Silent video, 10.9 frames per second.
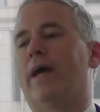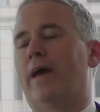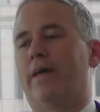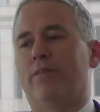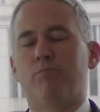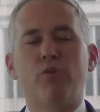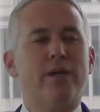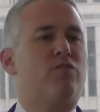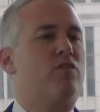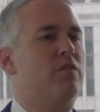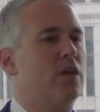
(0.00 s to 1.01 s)
and the
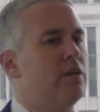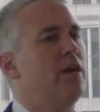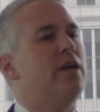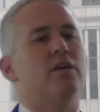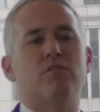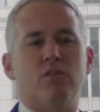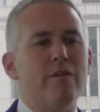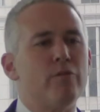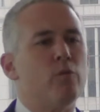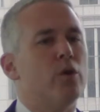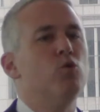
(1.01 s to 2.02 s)
Brits and the Canadians and
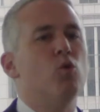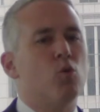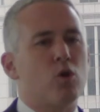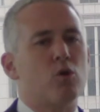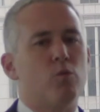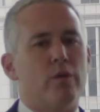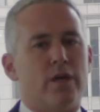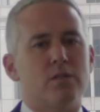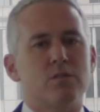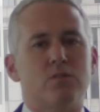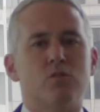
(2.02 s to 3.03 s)
everyone who will work with
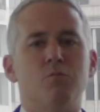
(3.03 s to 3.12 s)
us